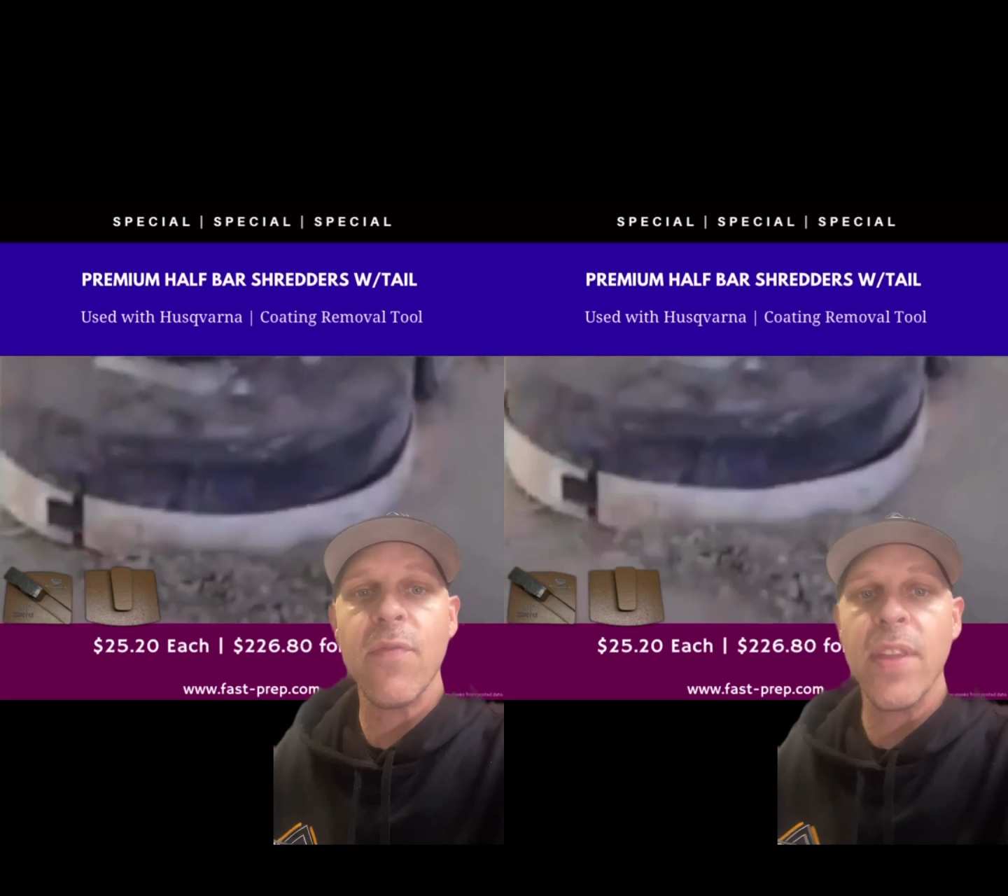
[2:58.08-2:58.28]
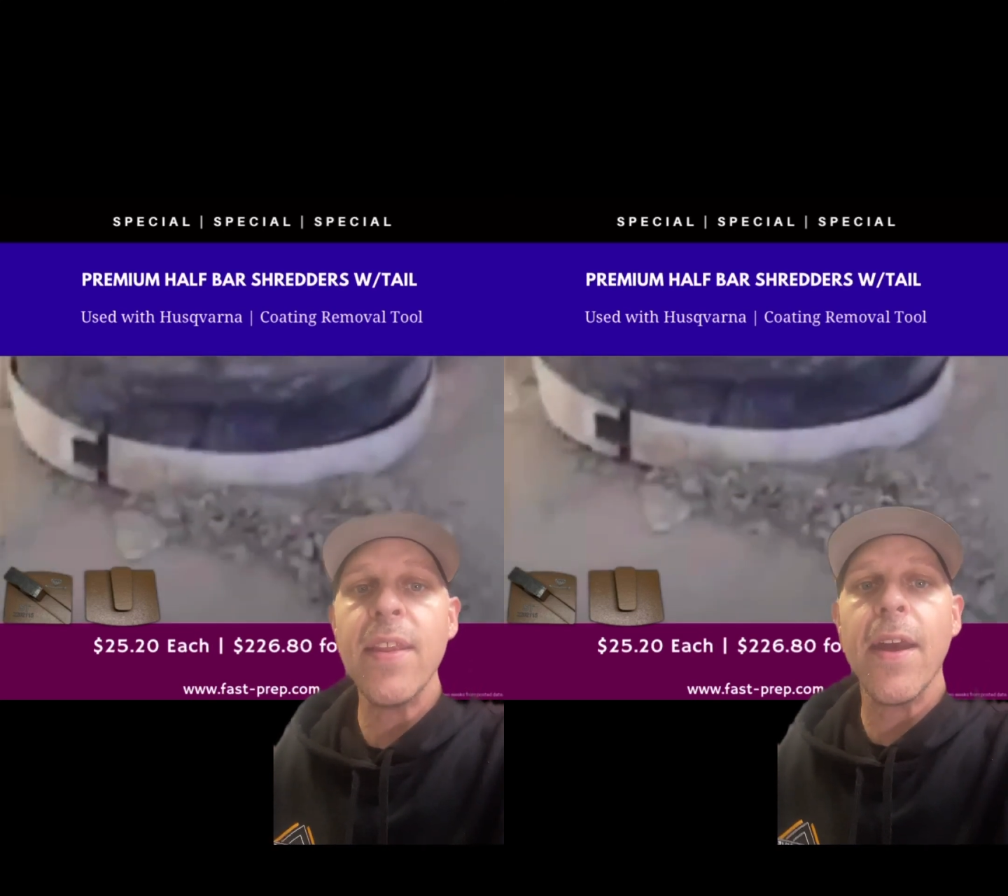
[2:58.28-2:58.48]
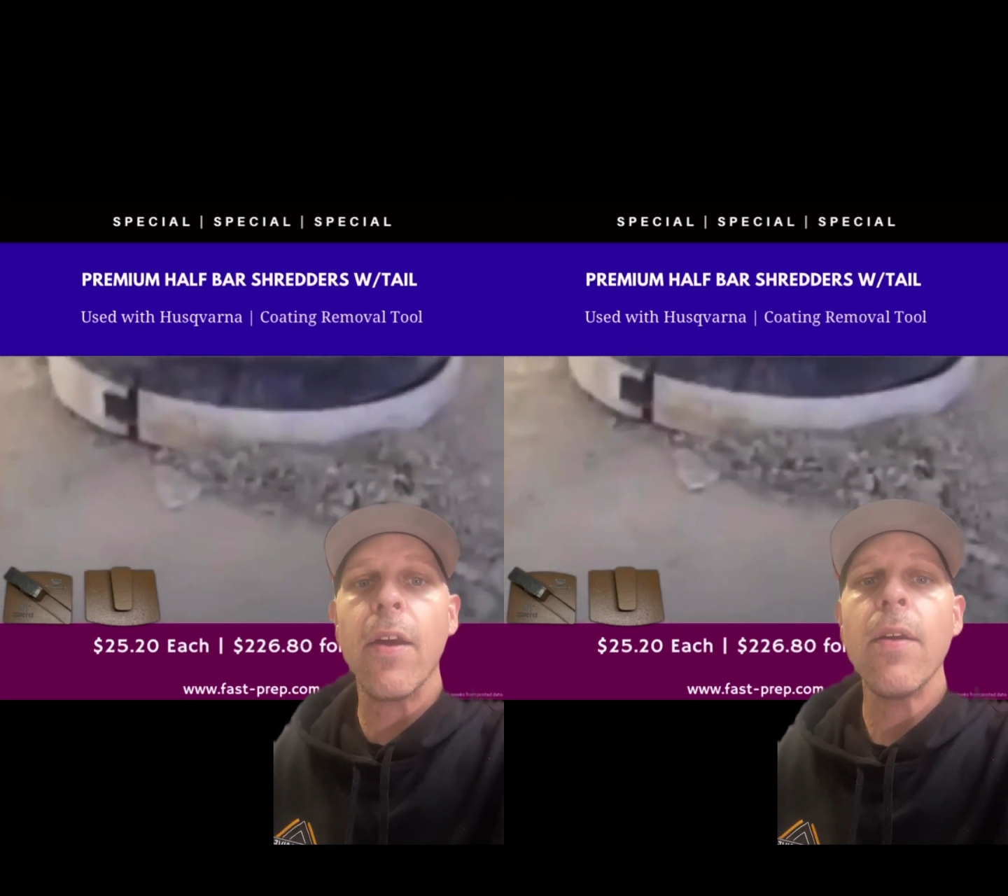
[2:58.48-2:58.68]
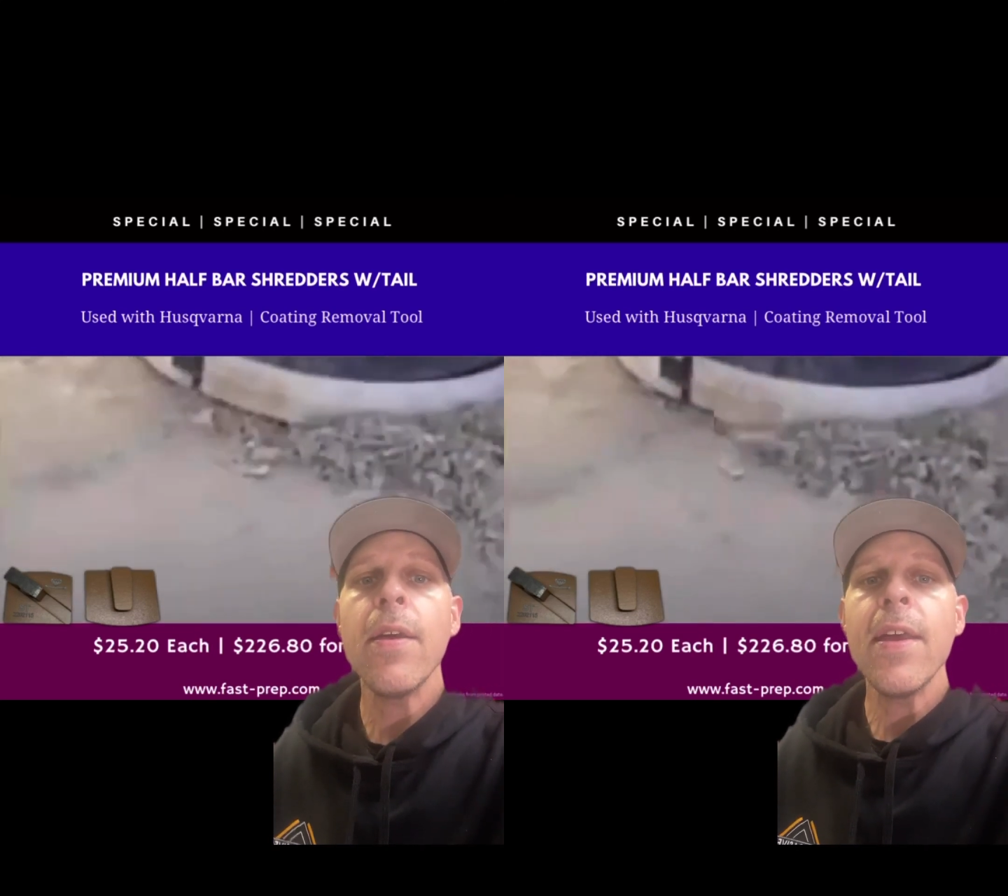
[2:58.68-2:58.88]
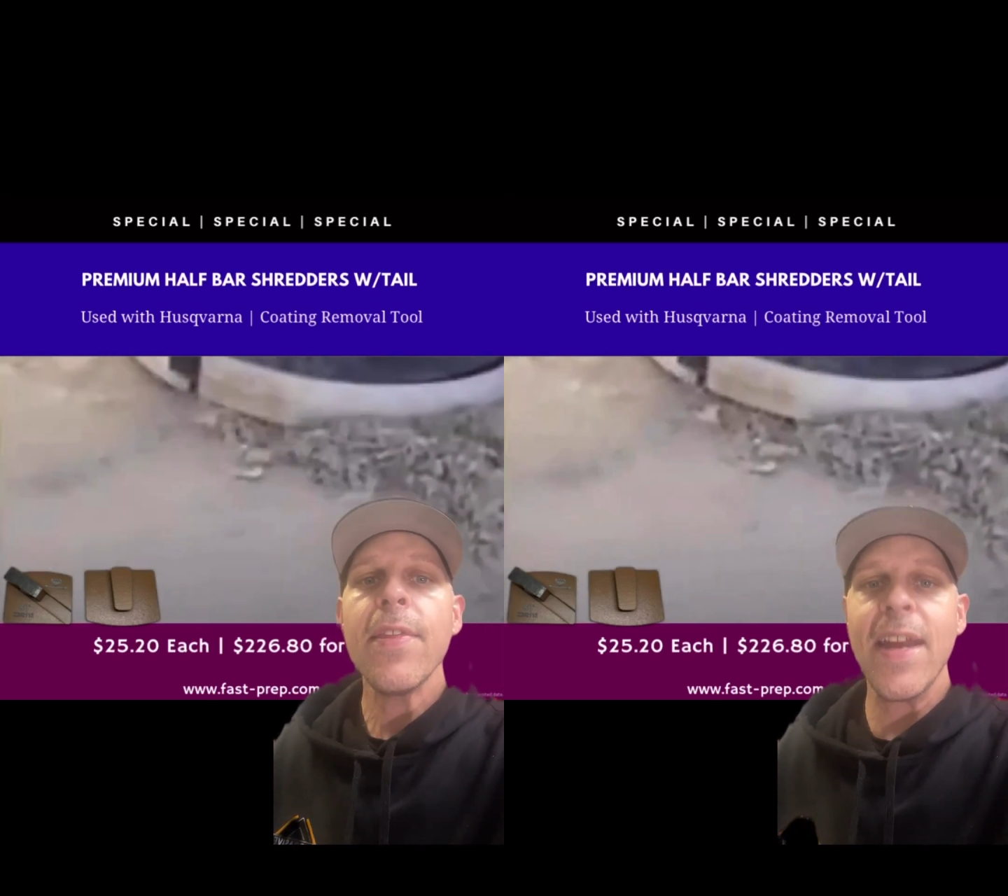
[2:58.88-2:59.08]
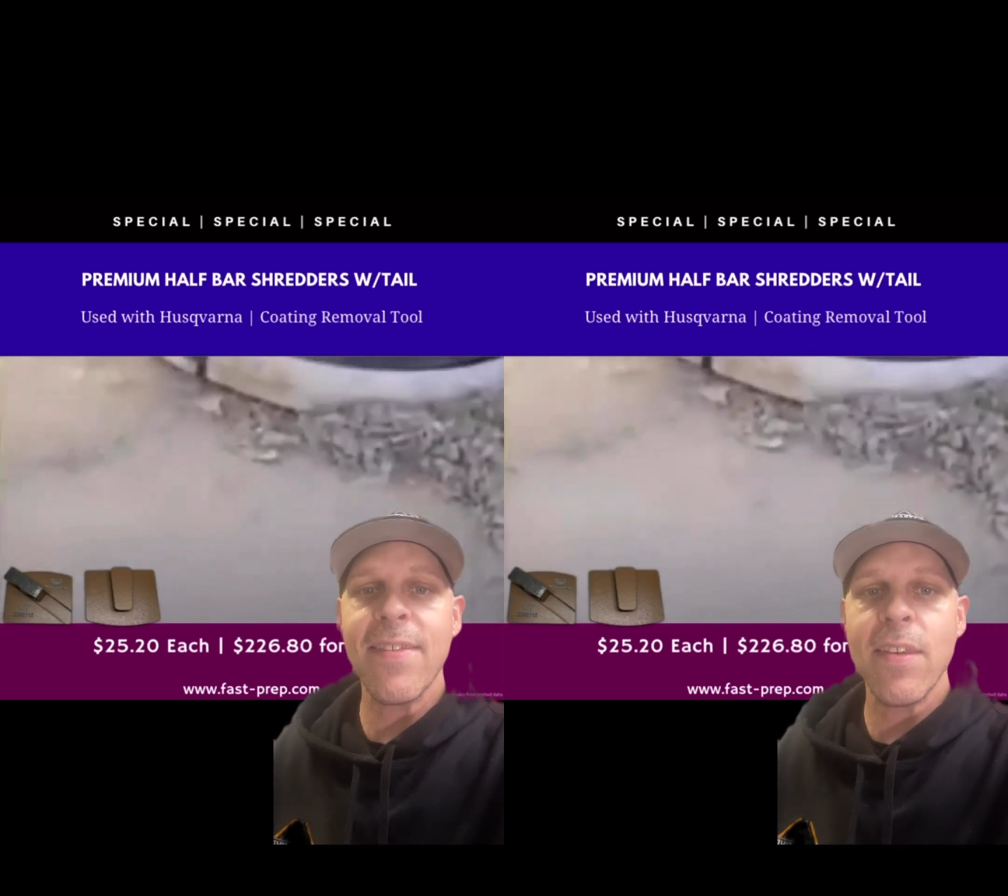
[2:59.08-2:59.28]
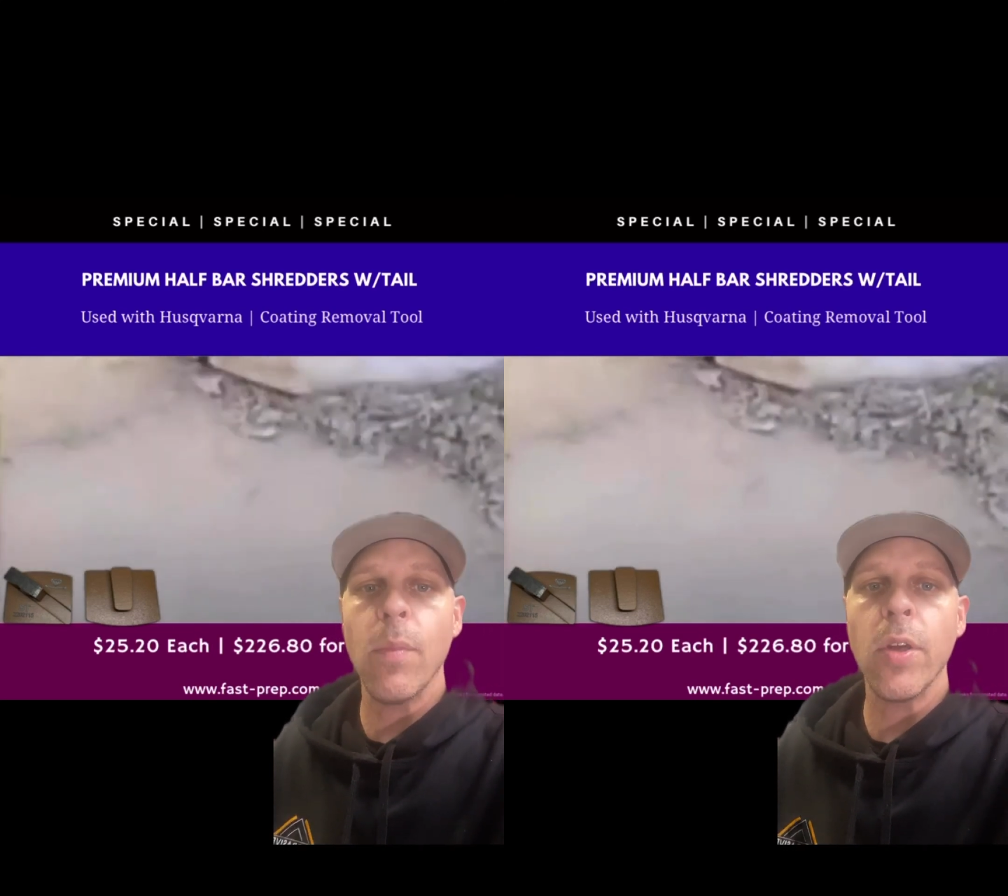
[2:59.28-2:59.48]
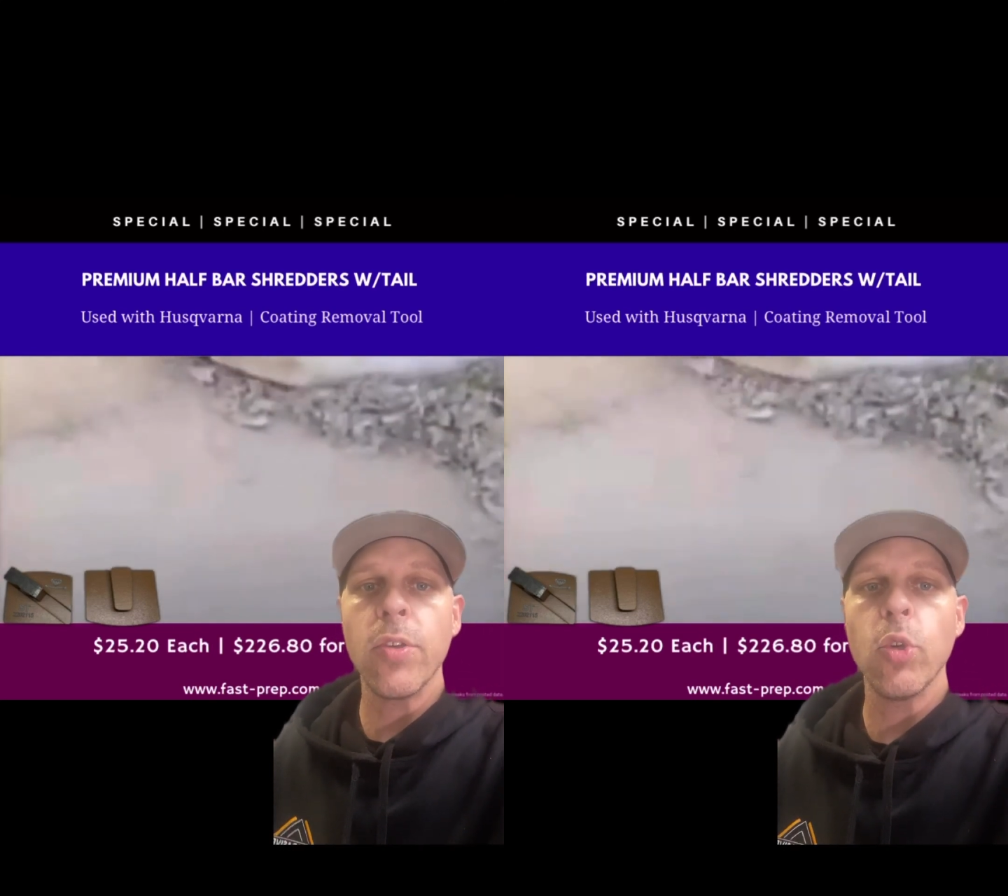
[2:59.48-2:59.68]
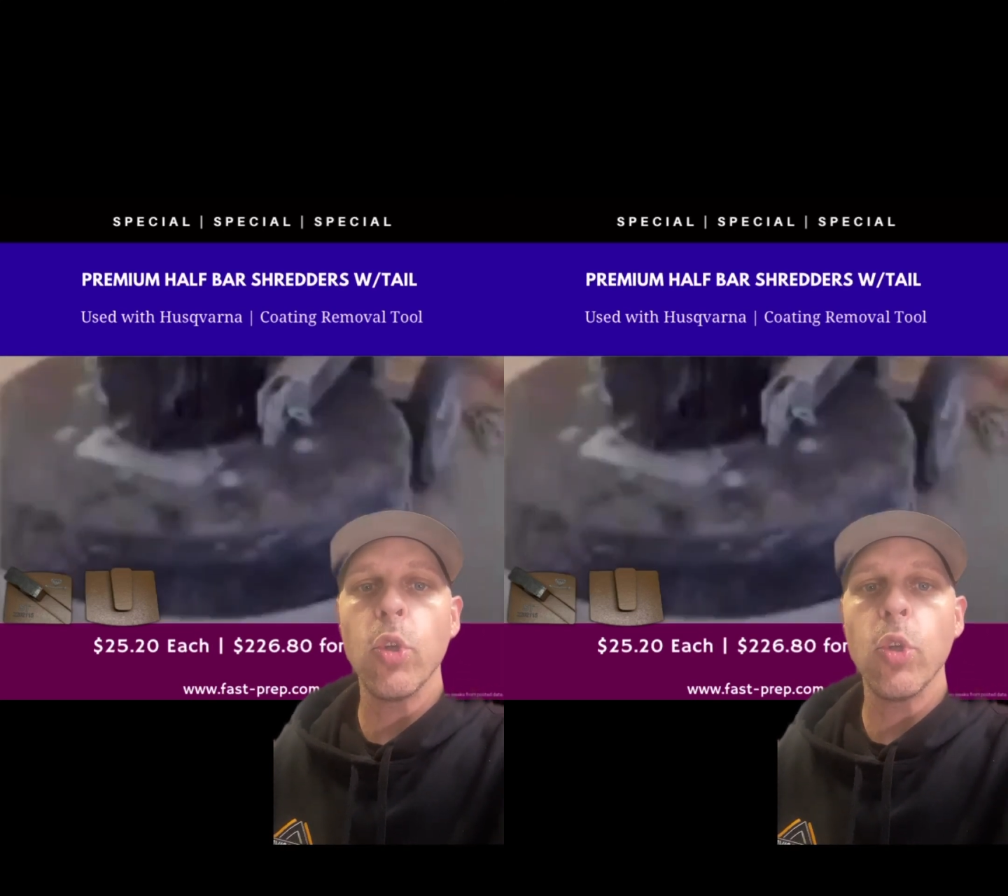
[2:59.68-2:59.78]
in there that's similar to